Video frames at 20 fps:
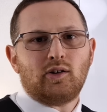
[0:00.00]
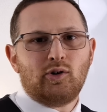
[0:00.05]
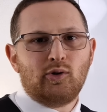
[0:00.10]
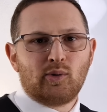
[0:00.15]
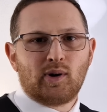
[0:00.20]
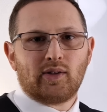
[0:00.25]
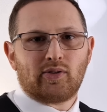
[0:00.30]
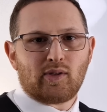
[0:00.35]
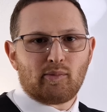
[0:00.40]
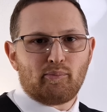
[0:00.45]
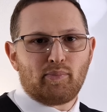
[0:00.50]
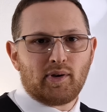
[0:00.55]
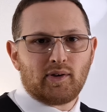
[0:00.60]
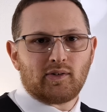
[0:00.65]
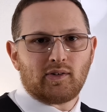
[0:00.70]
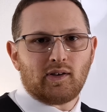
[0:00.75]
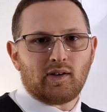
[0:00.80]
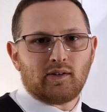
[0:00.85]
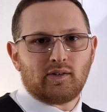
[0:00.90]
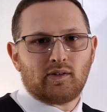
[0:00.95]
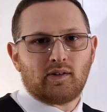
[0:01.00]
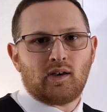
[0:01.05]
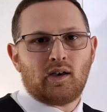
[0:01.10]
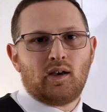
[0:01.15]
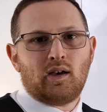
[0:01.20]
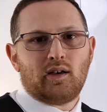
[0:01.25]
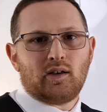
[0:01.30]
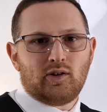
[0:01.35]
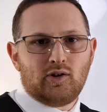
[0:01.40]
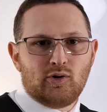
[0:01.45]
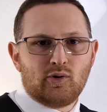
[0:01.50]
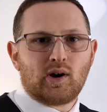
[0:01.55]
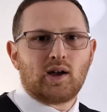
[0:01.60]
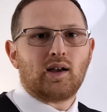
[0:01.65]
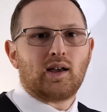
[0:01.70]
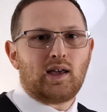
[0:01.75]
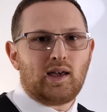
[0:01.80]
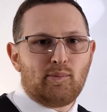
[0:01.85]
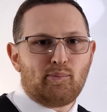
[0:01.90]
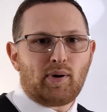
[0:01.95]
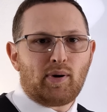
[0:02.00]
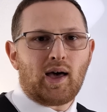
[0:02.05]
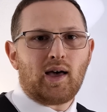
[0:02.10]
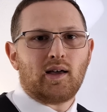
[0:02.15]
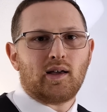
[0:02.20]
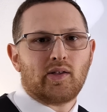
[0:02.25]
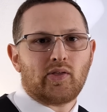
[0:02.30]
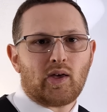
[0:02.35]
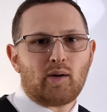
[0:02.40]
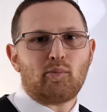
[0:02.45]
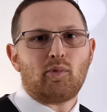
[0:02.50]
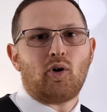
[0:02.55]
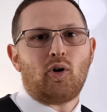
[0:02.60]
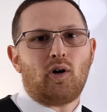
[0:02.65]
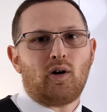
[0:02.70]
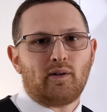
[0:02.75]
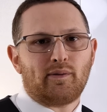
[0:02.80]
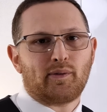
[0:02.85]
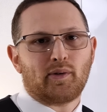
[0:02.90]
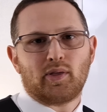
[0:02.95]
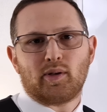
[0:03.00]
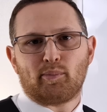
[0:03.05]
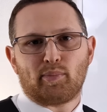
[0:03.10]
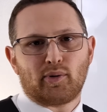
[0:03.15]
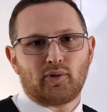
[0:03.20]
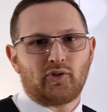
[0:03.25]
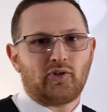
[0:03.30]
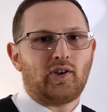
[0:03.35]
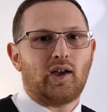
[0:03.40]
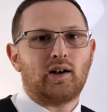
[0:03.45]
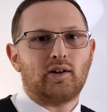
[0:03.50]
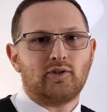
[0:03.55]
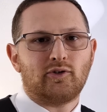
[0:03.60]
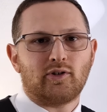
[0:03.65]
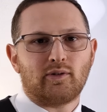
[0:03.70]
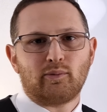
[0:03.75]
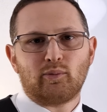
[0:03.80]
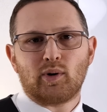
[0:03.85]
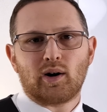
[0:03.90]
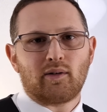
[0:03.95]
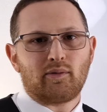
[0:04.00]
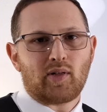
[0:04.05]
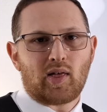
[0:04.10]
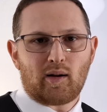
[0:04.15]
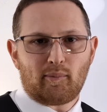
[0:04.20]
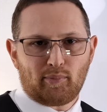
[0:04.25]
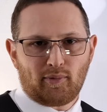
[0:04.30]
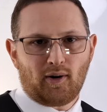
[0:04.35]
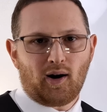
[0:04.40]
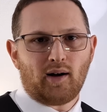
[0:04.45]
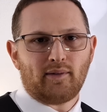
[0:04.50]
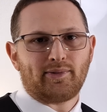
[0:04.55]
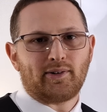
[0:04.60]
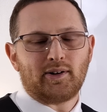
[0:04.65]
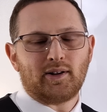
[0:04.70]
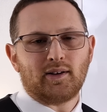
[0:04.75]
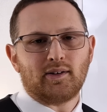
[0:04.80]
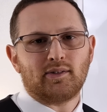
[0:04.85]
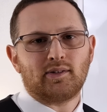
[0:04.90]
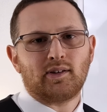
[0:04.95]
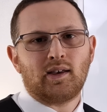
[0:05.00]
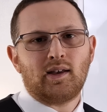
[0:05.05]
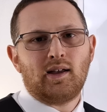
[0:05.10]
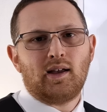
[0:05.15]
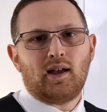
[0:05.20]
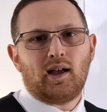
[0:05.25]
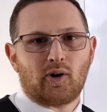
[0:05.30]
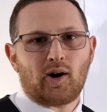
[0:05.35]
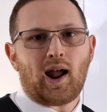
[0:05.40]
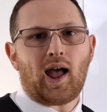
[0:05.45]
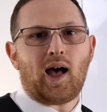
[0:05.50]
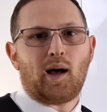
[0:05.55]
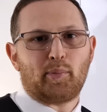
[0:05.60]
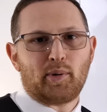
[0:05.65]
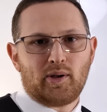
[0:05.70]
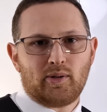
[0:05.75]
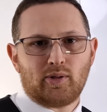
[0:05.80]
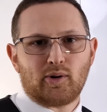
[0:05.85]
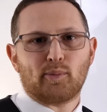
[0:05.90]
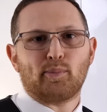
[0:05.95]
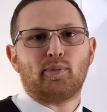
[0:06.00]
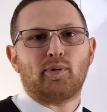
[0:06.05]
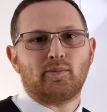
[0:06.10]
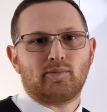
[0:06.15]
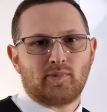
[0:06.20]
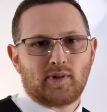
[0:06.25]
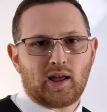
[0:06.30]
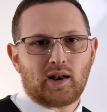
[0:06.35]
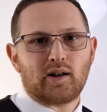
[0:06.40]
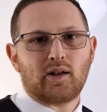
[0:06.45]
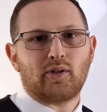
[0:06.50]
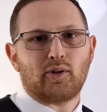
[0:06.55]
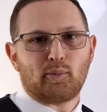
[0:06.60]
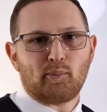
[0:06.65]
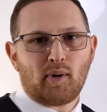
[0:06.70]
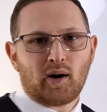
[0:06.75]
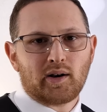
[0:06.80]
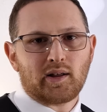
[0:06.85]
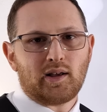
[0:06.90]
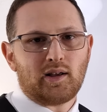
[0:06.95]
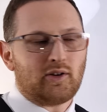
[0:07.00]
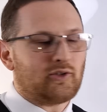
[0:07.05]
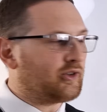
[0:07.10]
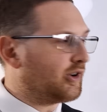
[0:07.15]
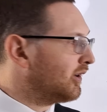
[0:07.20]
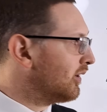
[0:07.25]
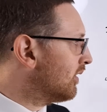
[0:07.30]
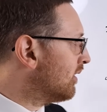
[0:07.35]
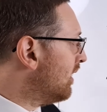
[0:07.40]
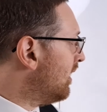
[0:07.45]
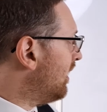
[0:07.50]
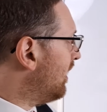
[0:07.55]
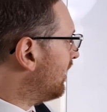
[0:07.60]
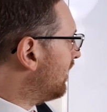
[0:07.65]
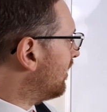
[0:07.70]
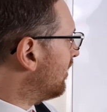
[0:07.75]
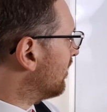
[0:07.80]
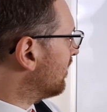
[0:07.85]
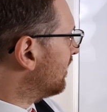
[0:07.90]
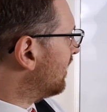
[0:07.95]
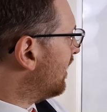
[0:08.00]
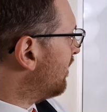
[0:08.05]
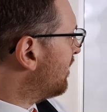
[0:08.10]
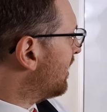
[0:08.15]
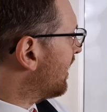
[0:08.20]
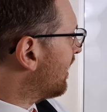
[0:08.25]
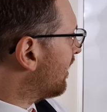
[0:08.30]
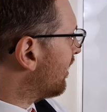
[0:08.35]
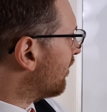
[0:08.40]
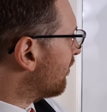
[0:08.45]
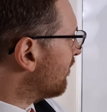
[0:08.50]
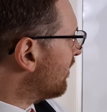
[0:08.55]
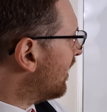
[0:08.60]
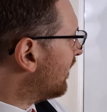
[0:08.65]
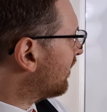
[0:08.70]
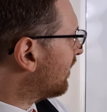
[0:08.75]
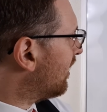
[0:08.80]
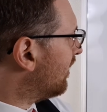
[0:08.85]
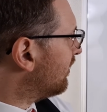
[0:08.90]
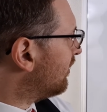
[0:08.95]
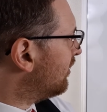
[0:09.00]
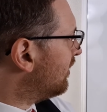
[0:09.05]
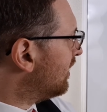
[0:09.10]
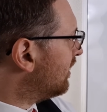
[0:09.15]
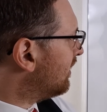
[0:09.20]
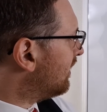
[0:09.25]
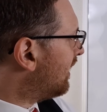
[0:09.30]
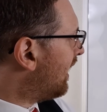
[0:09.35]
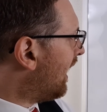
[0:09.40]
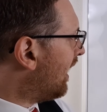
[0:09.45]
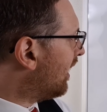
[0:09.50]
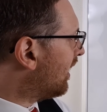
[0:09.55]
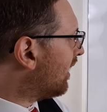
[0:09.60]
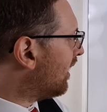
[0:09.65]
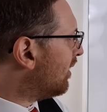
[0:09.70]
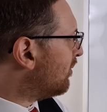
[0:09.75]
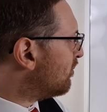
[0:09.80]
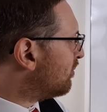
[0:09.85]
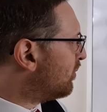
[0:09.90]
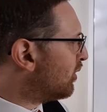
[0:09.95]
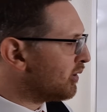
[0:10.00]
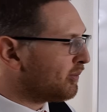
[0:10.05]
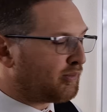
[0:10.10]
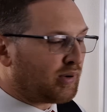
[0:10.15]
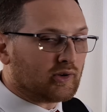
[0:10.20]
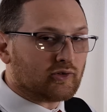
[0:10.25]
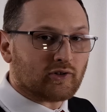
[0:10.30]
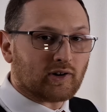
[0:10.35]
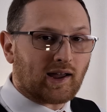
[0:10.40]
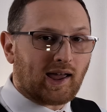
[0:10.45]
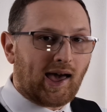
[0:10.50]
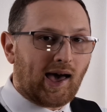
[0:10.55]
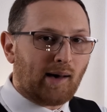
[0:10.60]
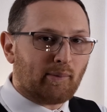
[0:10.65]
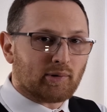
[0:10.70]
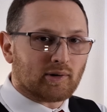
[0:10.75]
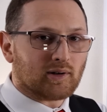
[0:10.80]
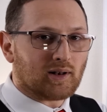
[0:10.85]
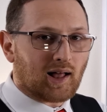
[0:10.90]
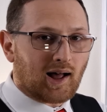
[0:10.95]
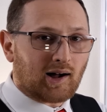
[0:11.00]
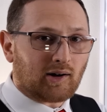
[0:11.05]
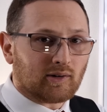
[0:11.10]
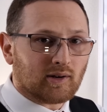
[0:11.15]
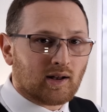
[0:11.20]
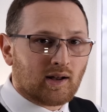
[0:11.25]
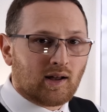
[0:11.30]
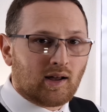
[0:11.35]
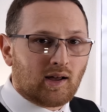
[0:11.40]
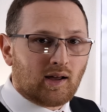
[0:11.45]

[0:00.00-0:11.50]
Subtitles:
You get the business. You can keep paying them off of the percentage of whatever that profit is. They're happy. They're getting their money each year. You're limiting your risk because you didn't take and put a bunch of capital out,